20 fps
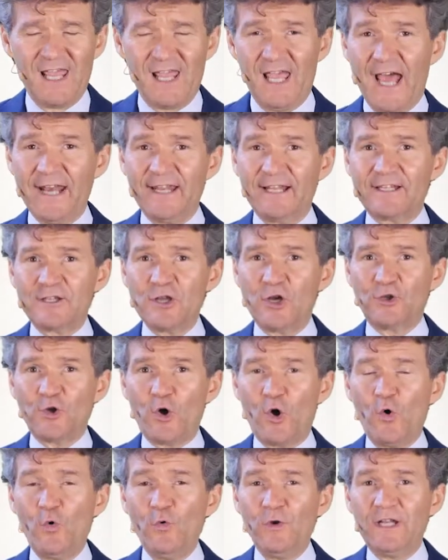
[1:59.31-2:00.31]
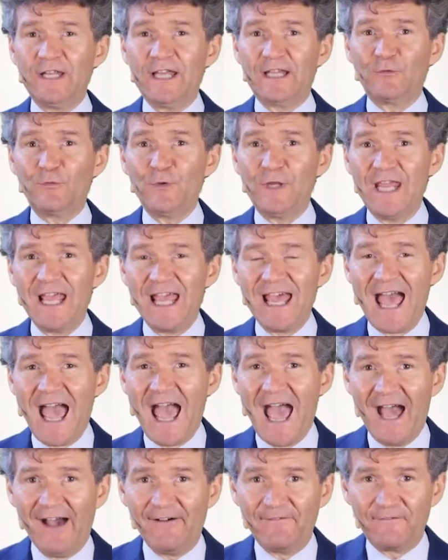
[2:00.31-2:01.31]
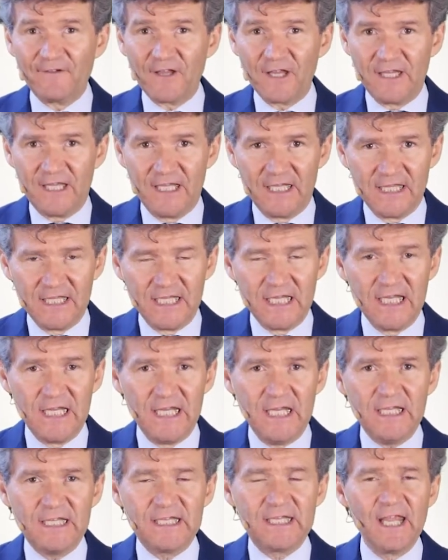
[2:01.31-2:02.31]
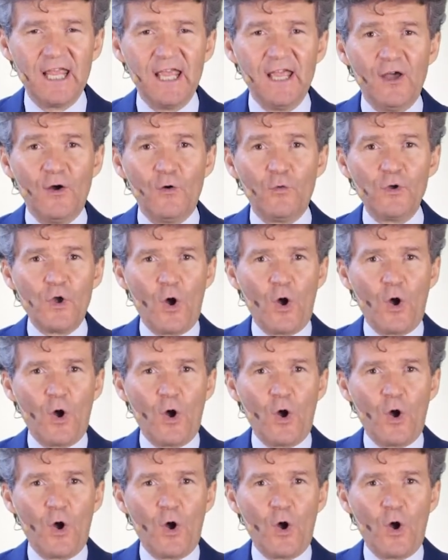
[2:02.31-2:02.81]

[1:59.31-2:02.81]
And it's not only that we have the needs, we